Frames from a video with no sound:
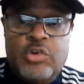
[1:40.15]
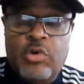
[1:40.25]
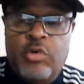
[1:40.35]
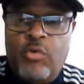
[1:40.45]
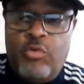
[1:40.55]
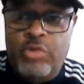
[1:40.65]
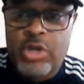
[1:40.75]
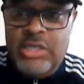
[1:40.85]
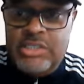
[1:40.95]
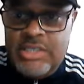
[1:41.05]
going to
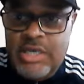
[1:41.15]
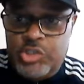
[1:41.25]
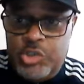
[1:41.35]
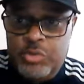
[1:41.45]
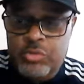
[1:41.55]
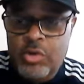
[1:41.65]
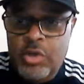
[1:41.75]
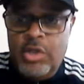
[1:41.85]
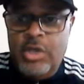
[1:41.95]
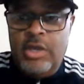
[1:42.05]
really set you
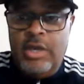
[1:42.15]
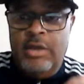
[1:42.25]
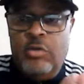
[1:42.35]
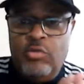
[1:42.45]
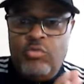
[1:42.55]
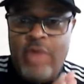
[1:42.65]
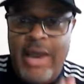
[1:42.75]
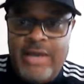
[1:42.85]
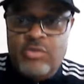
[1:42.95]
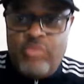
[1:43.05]
in the
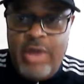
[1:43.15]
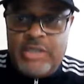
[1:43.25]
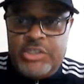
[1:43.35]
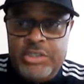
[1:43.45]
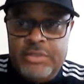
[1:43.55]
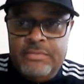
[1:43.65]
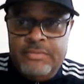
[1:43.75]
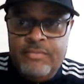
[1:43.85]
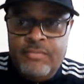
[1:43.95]
right direction